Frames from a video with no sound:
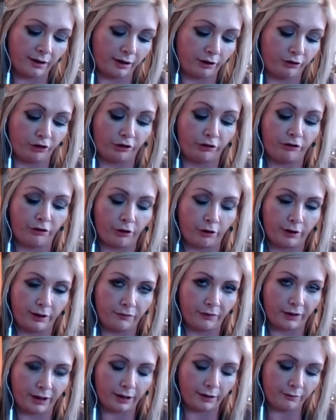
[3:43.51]
at just
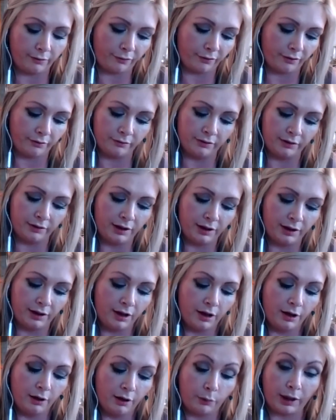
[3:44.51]
35,
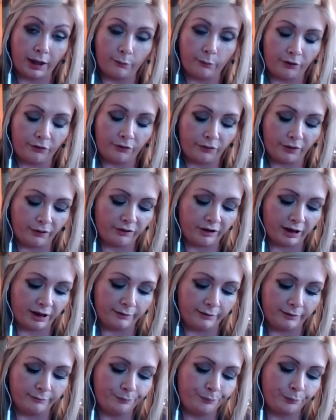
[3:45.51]
when I was
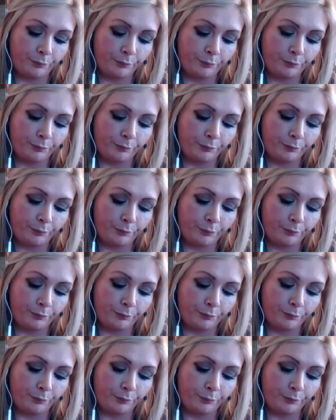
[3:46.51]
15.